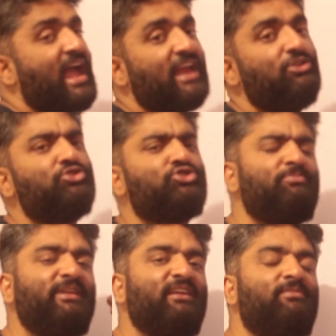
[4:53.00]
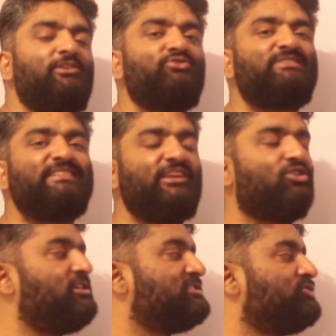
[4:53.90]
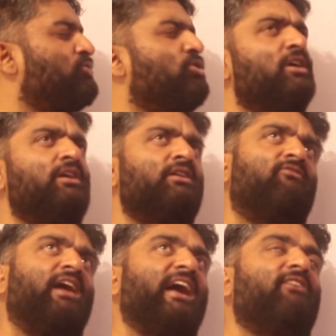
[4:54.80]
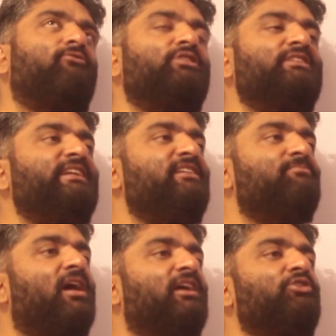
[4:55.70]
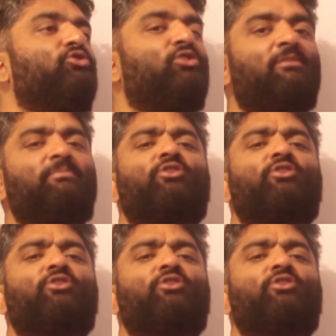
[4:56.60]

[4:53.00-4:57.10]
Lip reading: And you should be able to see also, why would the demand go up?